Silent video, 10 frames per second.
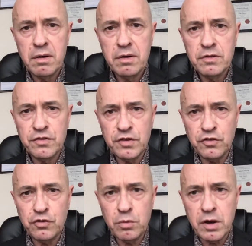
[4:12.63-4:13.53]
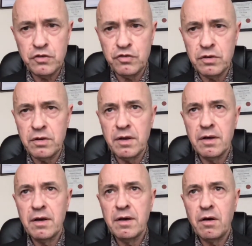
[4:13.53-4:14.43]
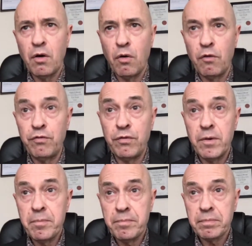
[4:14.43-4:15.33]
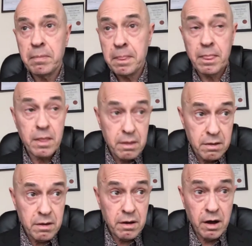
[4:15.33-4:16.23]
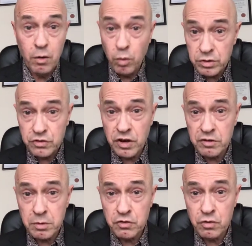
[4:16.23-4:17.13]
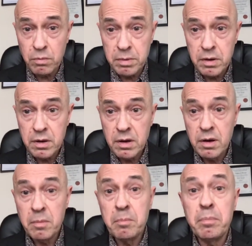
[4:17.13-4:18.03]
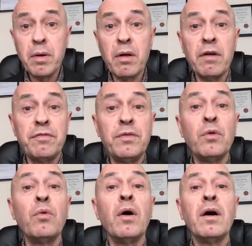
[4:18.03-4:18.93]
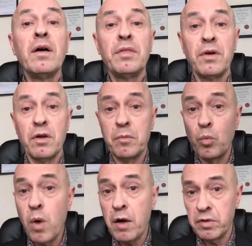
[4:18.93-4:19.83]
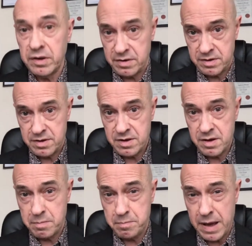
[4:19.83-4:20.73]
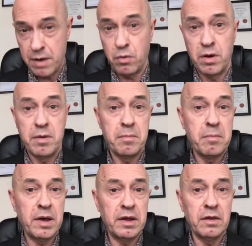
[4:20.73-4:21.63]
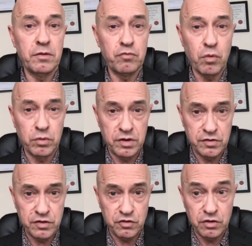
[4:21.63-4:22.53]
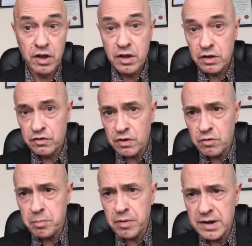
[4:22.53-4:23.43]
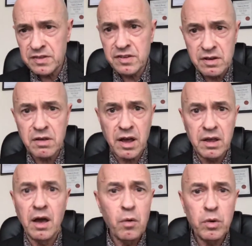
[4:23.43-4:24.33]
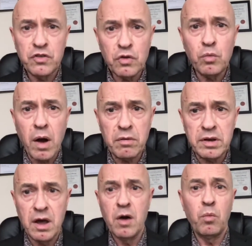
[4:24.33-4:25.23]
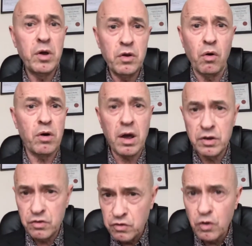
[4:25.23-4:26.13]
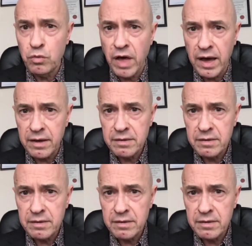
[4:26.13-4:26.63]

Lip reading: situation of, I want to change my job, but I feel that I'm worried about making the wrong decision. And so the brain says, okay, we're too worried, we're not going to do that.